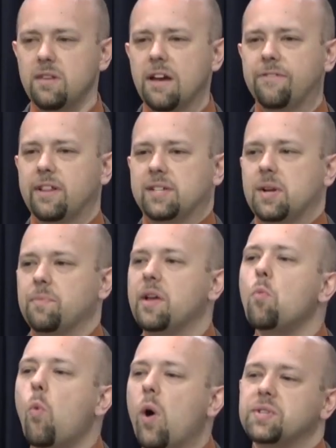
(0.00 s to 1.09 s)
I felt like
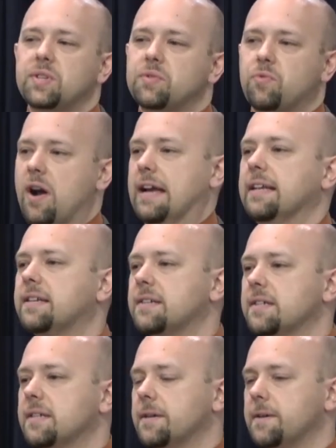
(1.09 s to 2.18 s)
something wasn't right,
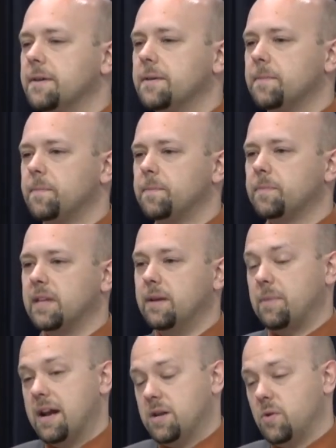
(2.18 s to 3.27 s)

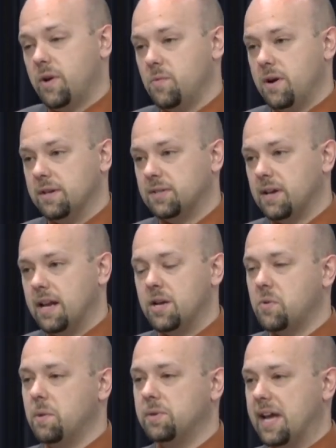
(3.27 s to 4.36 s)
but I didn't know what it was. I didn't know
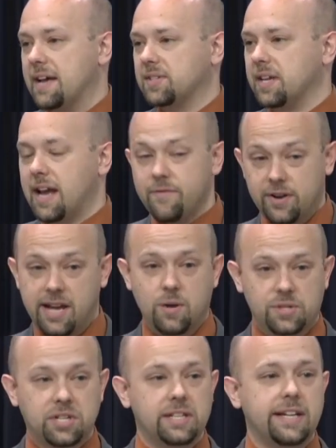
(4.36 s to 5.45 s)
what He was asking. Every night it
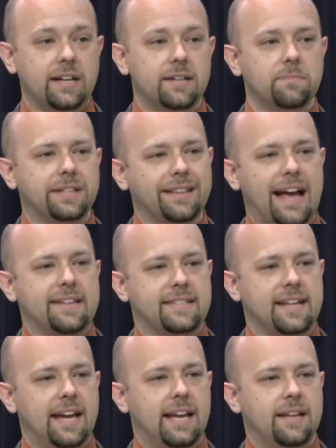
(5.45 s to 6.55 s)
was clear, but the last
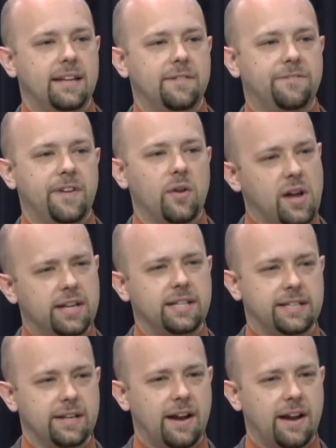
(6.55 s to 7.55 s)
night it felt unclear.